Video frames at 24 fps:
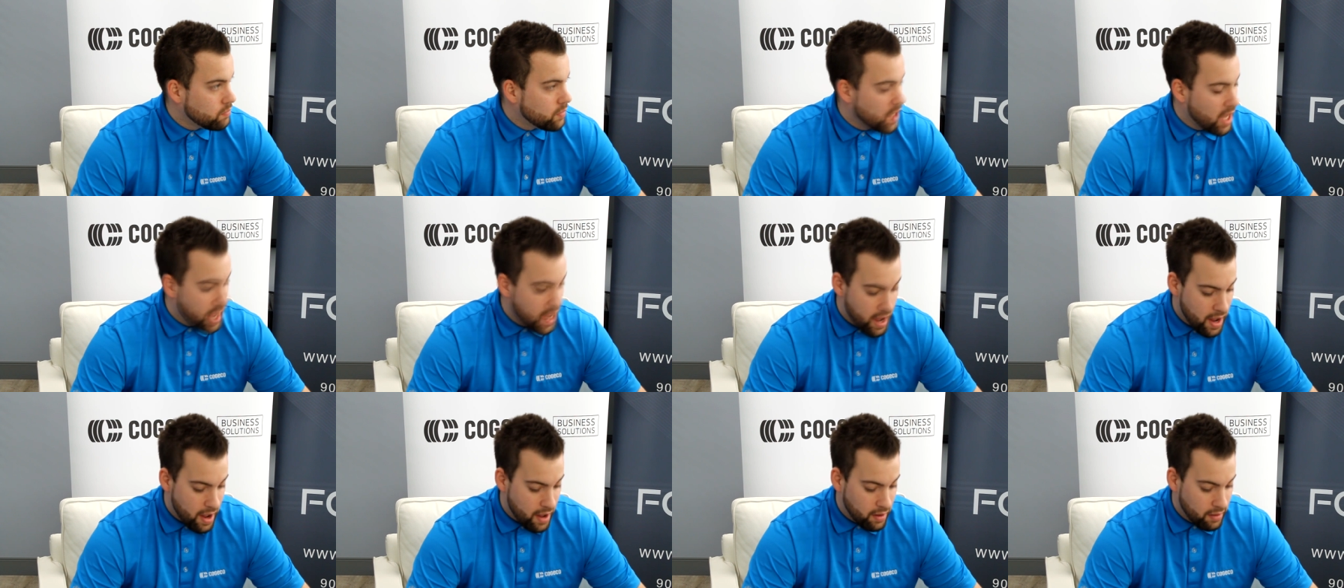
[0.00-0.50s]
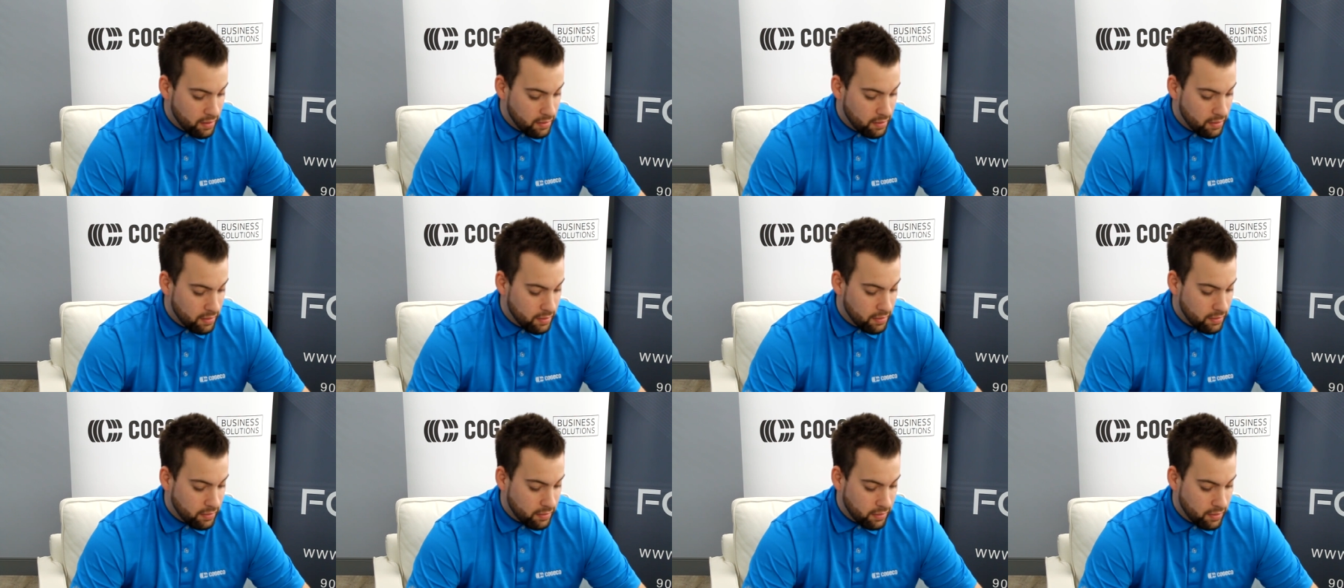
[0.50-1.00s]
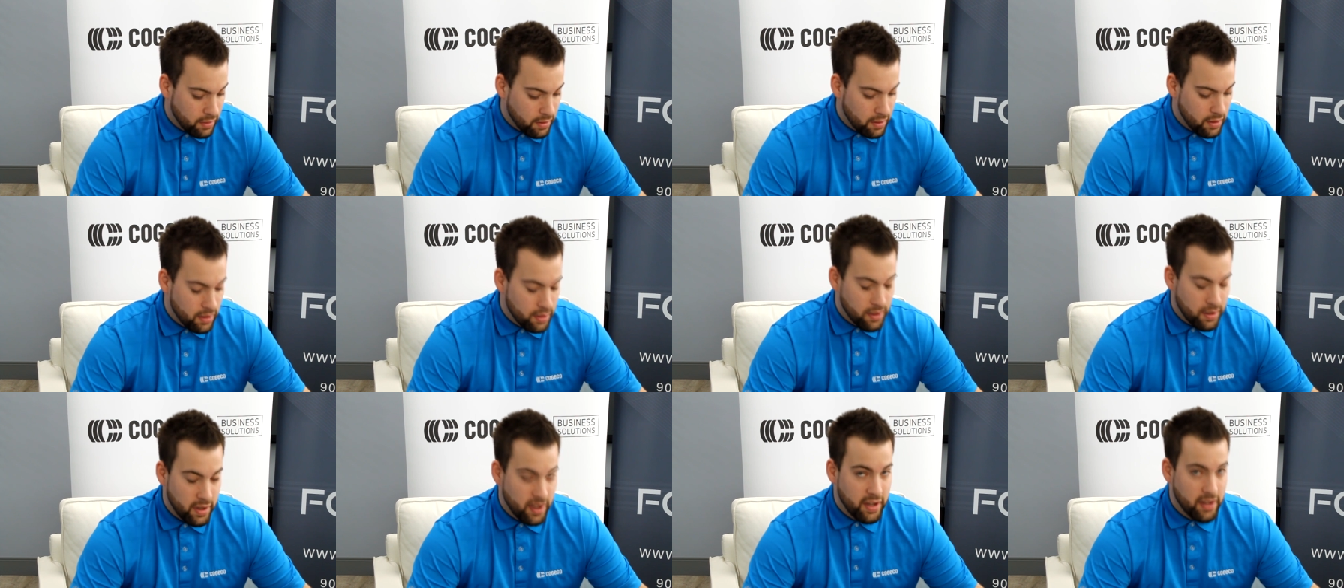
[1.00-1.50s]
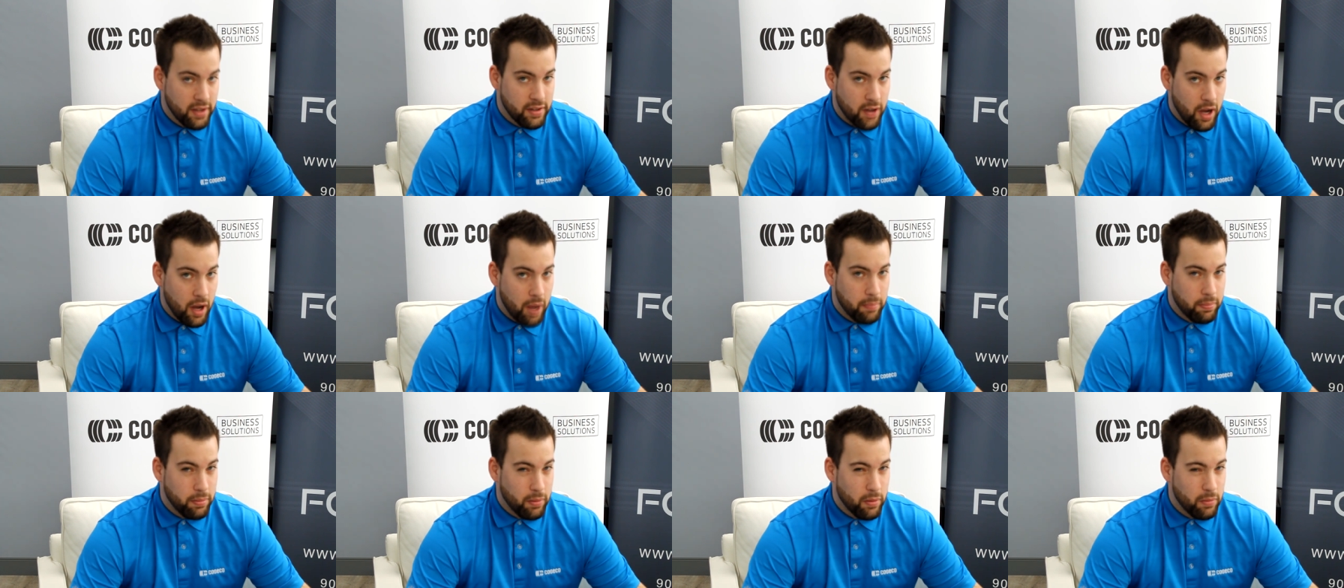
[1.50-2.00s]
And is
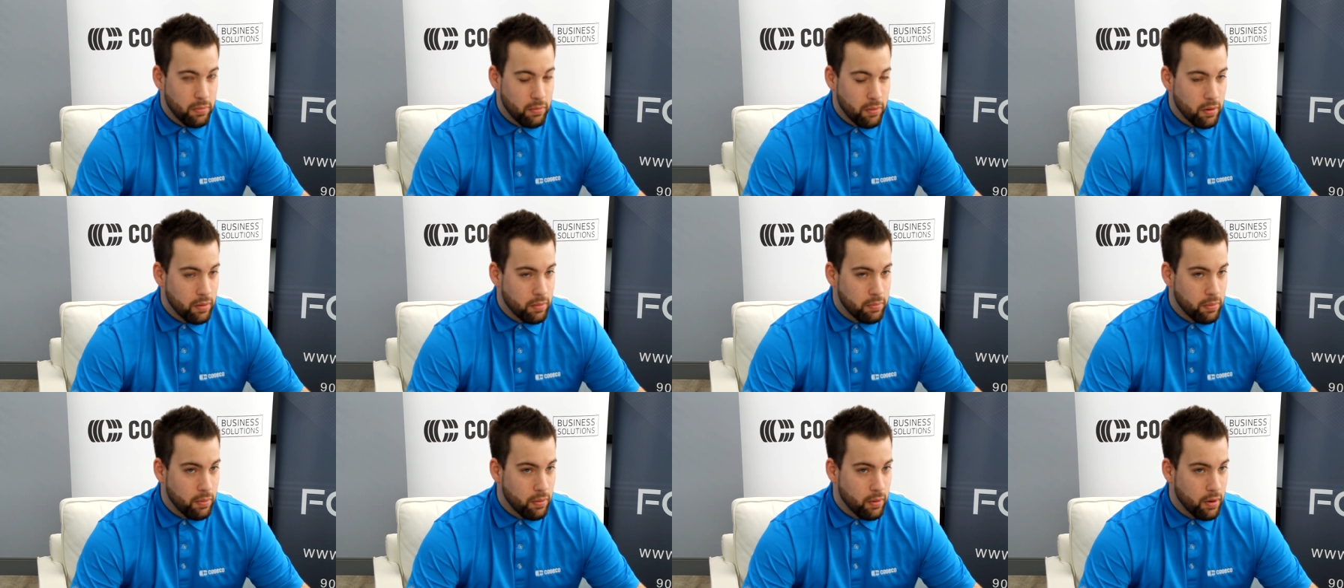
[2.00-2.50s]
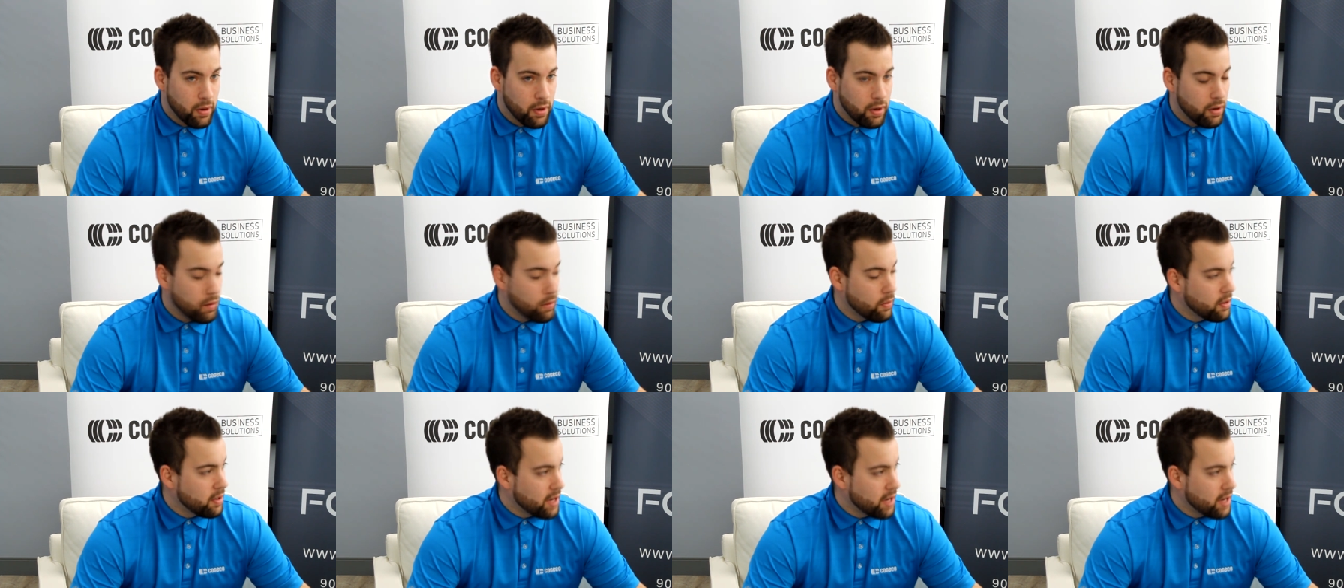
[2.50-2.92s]
upload more important or